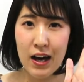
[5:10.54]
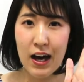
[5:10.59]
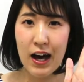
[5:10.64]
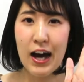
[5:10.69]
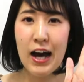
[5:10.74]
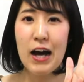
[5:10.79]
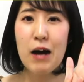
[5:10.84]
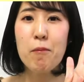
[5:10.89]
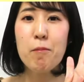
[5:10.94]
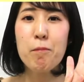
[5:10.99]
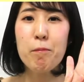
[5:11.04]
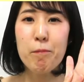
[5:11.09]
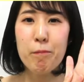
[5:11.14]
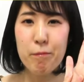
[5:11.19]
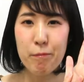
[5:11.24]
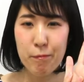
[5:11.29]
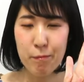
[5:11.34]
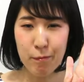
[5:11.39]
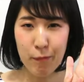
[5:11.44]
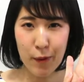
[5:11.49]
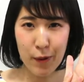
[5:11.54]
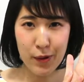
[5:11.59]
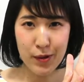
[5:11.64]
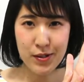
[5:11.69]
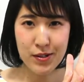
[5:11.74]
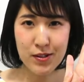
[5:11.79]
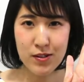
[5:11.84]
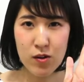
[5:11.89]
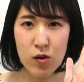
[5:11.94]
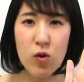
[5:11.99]
hap
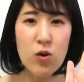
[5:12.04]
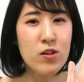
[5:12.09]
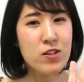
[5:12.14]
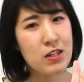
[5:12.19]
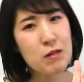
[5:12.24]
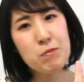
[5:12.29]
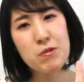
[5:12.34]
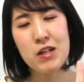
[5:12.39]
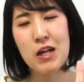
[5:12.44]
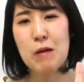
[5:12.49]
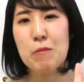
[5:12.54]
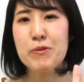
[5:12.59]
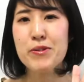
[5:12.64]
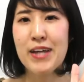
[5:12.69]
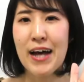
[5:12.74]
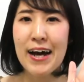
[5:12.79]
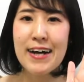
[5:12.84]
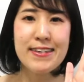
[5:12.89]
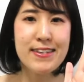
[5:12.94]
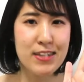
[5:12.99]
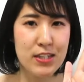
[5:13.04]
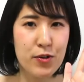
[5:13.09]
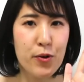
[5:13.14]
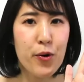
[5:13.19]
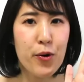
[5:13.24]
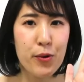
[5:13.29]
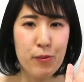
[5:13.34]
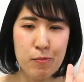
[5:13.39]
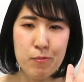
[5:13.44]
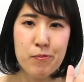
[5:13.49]
pon, or oh, sometimes hati
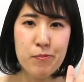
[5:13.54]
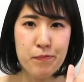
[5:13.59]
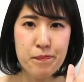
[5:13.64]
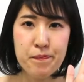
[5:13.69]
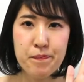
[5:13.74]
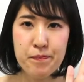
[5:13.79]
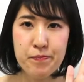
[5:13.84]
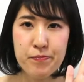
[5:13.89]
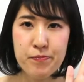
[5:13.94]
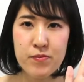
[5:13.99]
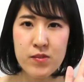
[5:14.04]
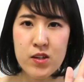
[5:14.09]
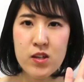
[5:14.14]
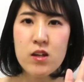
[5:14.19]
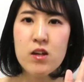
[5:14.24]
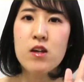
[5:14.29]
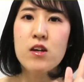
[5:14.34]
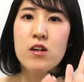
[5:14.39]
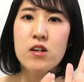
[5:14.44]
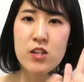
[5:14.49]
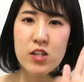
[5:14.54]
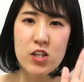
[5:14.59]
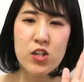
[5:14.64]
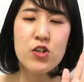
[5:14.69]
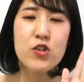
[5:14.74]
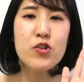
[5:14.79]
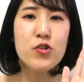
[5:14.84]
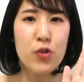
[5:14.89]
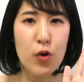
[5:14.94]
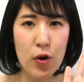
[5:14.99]
hon
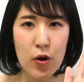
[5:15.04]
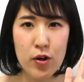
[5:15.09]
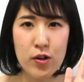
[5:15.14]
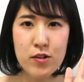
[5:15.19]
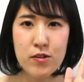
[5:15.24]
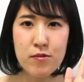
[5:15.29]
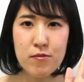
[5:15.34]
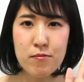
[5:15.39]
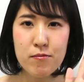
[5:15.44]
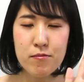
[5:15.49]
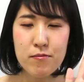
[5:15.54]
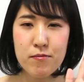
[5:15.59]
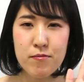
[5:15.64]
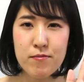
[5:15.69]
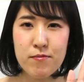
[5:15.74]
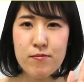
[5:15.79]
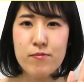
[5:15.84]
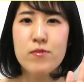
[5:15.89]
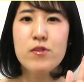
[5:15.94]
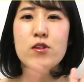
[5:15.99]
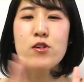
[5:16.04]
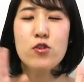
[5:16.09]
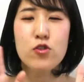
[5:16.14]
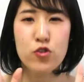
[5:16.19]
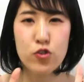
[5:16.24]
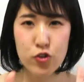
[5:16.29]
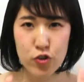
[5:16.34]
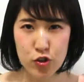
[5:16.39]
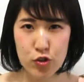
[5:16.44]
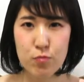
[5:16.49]
kyu hon
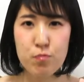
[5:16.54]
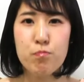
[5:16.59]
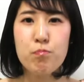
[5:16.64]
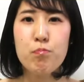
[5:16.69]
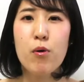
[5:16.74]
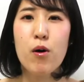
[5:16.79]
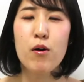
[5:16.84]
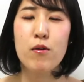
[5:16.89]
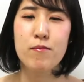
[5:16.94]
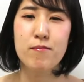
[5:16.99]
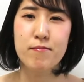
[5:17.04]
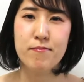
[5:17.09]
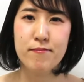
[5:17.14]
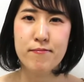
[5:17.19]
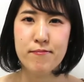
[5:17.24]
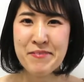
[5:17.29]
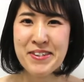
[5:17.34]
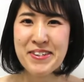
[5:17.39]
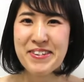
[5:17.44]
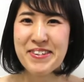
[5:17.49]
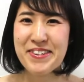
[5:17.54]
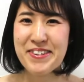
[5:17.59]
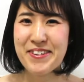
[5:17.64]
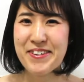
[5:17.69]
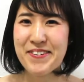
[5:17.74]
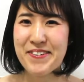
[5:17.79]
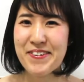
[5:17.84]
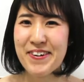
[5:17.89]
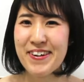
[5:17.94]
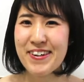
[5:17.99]
jupon so
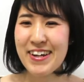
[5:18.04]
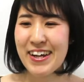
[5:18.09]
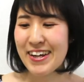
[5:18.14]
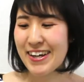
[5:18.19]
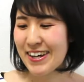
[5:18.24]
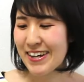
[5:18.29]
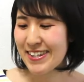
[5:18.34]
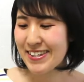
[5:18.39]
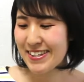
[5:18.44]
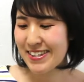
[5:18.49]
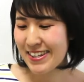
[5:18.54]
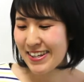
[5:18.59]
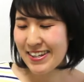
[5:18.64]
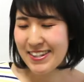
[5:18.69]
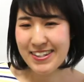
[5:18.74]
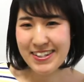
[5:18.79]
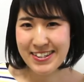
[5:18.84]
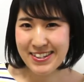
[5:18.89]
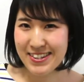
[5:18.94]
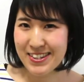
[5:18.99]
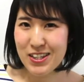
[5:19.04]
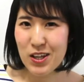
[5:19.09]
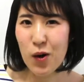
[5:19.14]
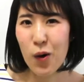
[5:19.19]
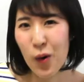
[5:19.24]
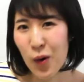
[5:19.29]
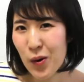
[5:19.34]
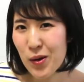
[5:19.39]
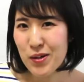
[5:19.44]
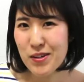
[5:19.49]
like i said it's
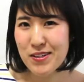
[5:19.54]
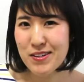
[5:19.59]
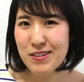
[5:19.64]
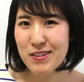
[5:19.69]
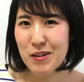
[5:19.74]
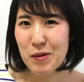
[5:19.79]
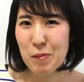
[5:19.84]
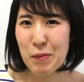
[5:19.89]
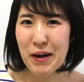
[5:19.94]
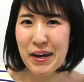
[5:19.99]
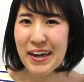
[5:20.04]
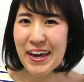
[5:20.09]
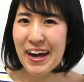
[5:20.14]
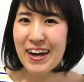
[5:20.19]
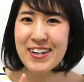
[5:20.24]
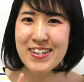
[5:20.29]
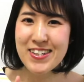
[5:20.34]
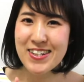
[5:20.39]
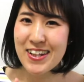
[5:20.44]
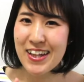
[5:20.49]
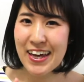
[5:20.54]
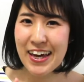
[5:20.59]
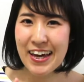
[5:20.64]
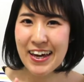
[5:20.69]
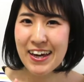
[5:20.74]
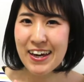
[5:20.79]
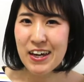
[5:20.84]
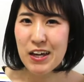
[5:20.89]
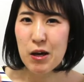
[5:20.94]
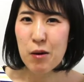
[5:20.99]
hon but it actually
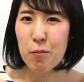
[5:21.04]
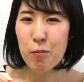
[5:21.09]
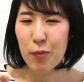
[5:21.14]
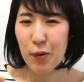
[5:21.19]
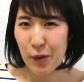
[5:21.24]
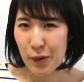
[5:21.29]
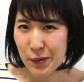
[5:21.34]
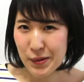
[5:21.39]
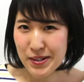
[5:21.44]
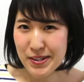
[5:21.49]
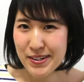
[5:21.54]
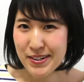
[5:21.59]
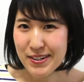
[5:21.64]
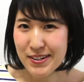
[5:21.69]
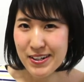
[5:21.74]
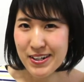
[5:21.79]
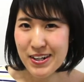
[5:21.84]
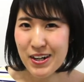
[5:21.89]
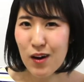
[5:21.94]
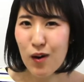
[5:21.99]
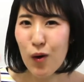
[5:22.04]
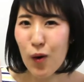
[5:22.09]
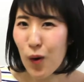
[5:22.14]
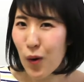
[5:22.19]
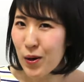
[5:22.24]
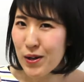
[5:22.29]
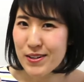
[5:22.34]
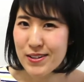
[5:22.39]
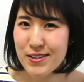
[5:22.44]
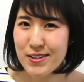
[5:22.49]
pon,
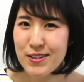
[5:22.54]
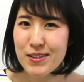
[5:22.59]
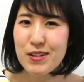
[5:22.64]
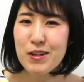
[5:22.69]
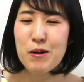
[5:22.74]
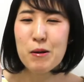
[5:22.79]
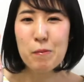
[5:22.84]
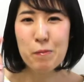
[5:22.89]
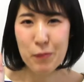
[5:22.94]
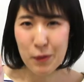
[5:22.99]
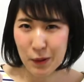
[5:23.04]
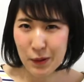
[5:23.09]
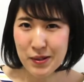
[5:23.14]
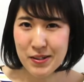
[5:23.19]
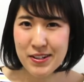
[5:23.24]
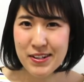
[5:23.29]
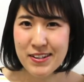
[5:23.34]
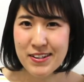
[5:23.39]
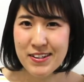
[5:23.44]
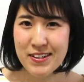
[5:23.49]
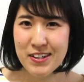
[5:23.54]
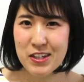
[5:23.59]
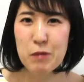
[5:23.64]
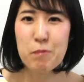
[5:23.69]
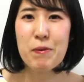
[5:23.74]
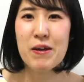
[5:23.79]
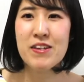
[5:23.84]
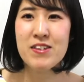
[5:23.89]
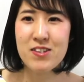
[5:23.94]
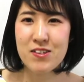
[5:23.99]
hon, bon
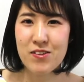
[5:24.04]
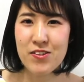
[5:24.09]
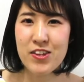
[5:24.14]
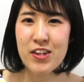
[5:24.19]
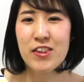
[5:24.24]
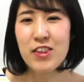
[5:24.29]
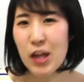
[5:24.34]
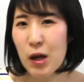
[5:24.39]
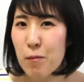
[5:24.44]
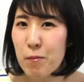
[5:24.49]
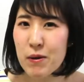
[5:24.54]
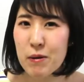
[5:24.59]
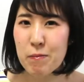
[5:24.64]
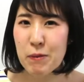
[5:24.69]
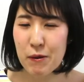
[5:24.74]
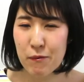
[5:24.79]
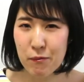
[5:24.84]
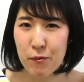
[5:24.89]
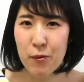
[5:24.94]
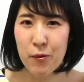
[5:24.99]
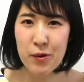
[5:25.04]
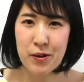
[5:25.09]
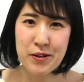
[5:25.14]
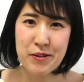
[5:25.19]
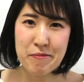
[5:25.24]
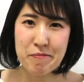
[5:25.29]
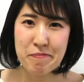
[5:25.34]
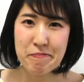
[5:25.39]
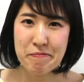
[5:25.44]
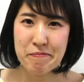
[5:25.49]
depends on the number before.